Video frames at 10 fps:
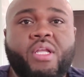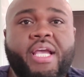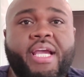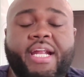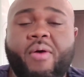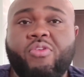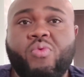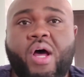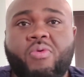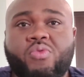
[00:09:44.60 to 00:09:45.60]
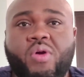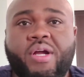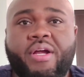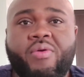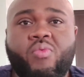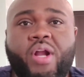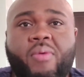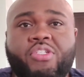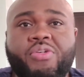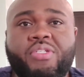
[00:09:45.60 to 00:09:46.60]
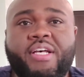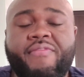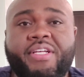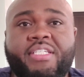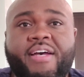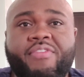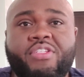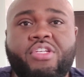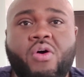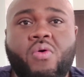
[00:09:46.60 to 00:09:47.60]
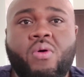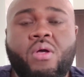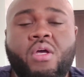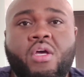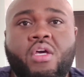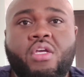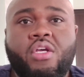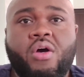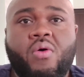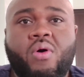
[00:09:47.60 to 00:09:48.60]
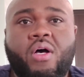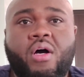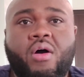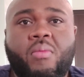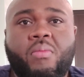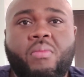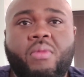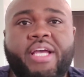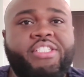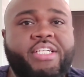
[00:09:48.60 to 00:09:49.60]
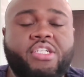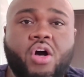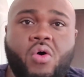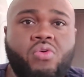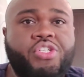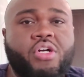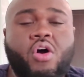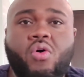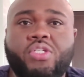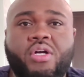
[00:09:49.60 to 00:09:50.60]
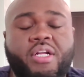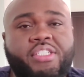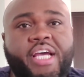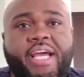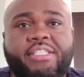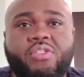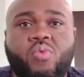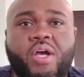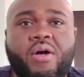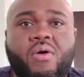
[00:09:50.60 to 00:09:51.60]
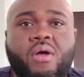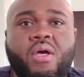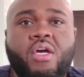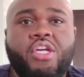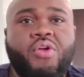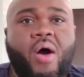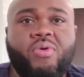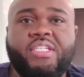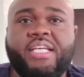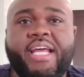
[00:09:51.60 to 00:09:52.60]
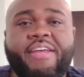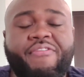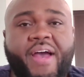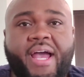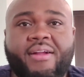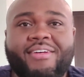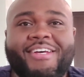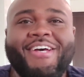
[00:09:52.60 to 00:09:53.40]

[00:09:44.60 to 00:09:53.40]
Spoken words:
And that was what I was wearing when I was 277. So, it's just goals. Your goals are going to change as well. I was skinny fat